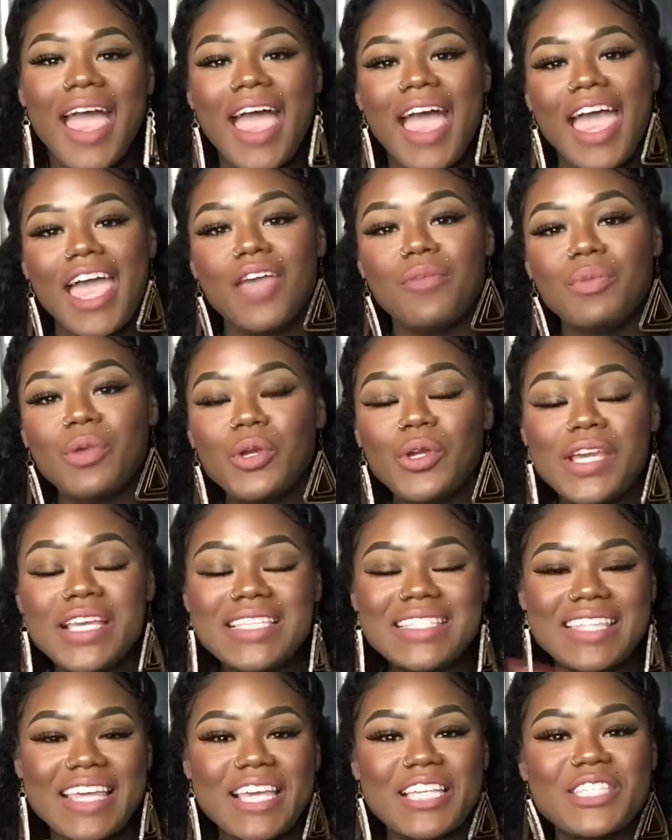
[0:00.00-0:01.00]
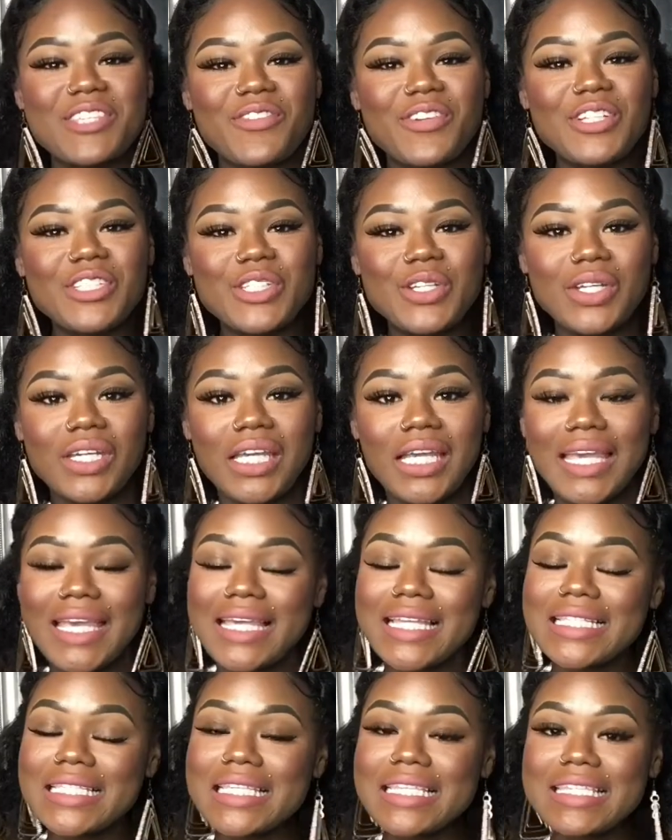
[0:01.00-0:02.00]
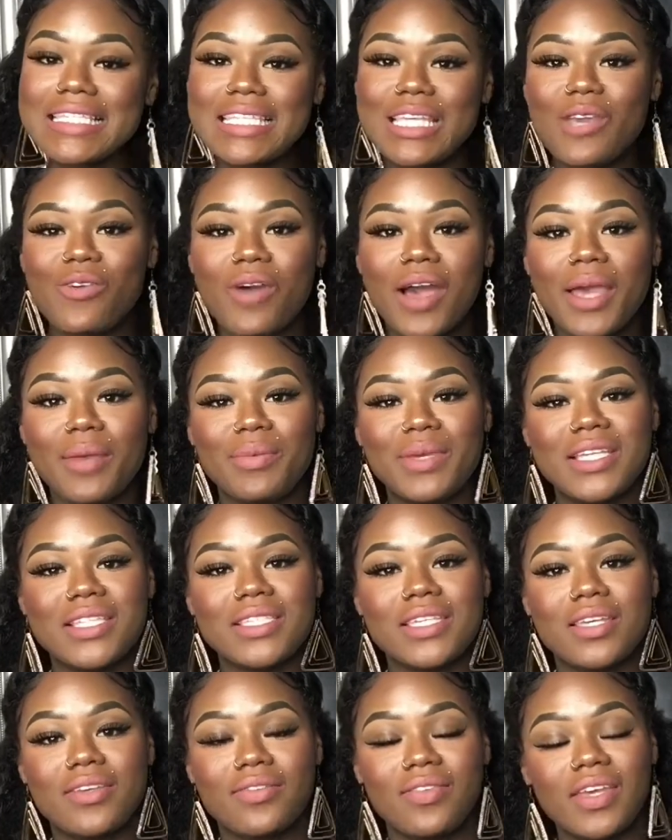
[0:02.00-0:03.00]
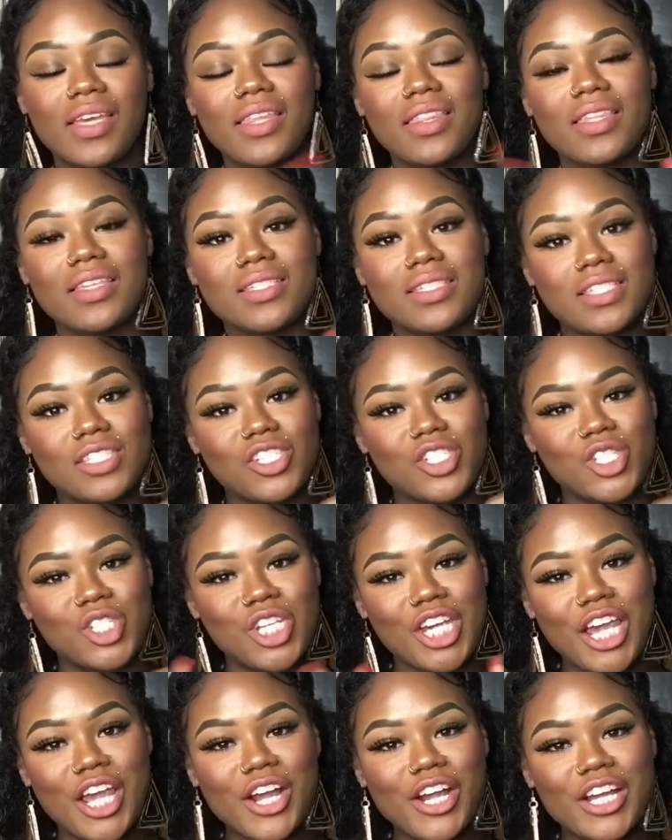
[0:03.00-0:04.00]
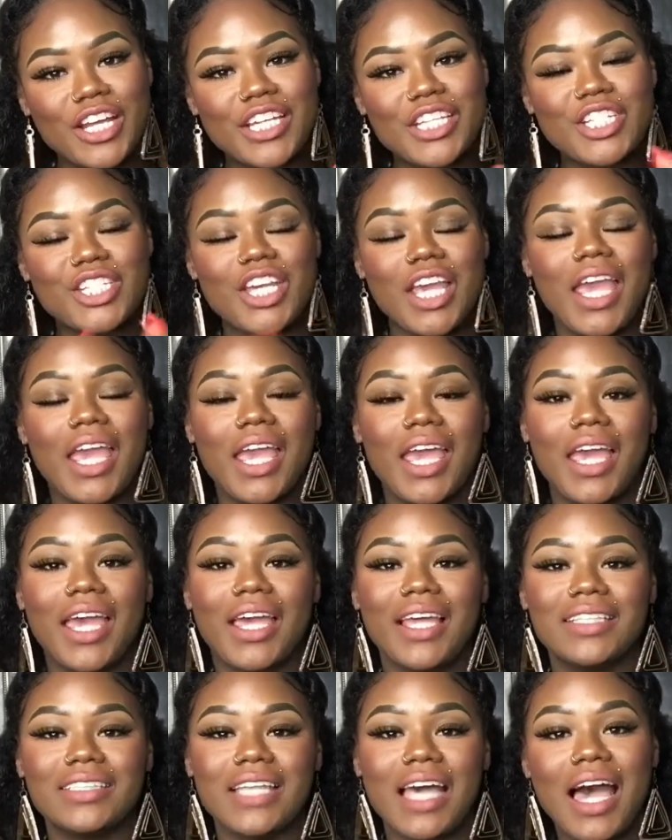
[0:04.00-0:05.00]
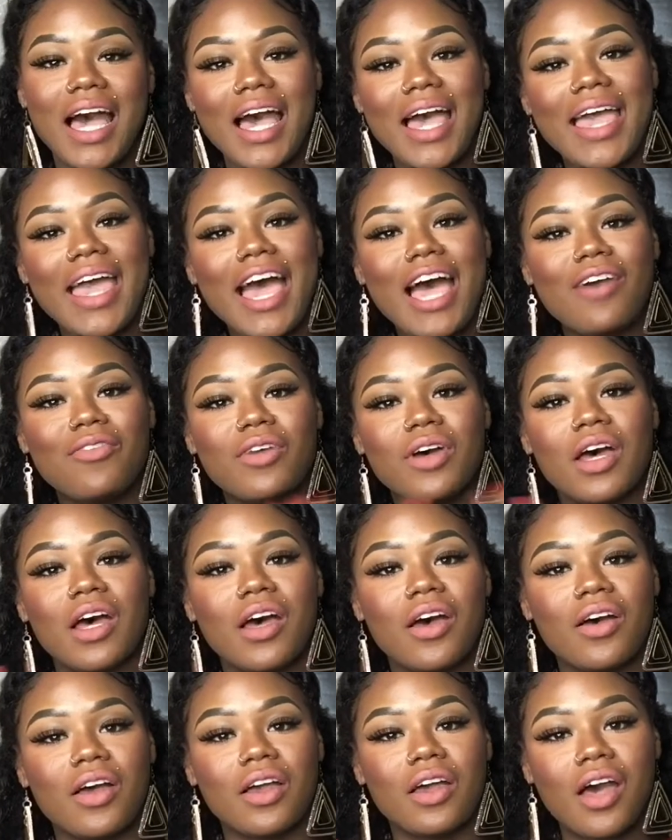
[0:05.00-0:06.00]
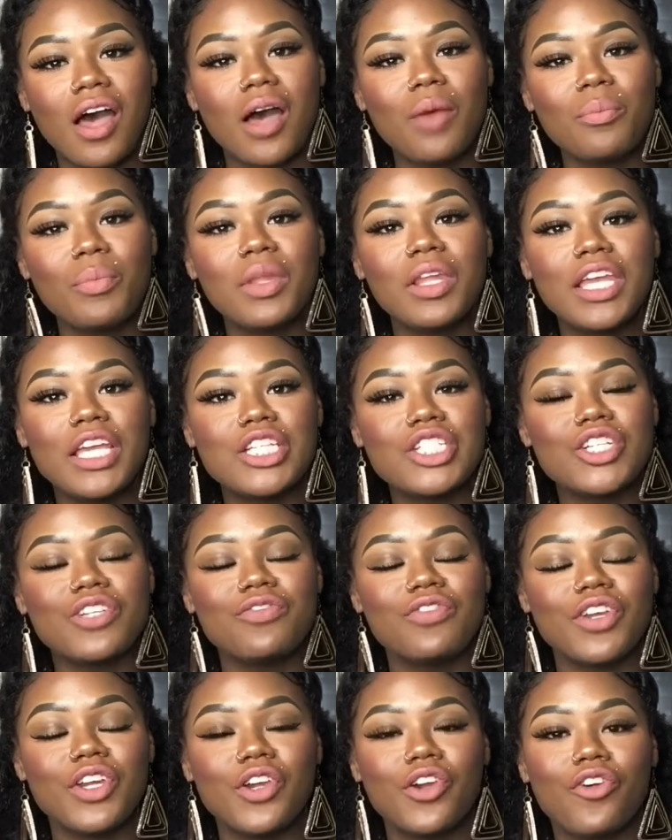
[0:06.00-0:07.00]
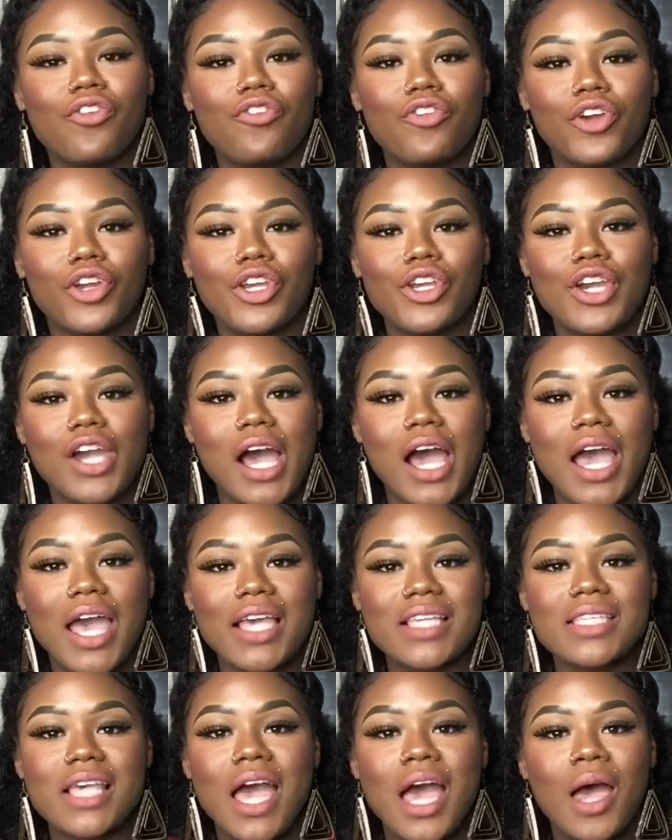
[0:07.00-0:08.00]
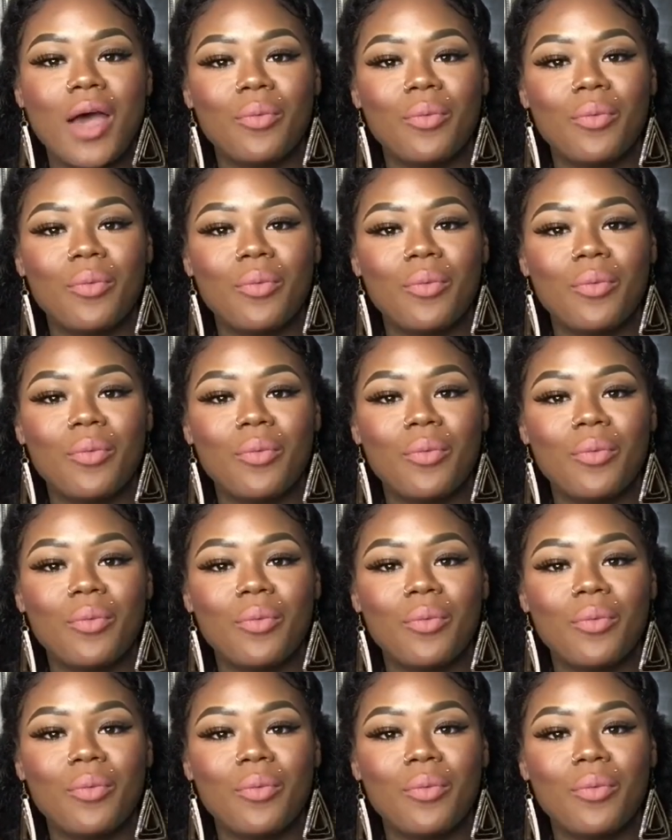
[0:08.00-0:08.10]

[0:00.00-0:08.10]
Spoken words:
Hey beauties, thanks for tuning in to CYBTV. This is Cherish and I have a compilation video for you guys.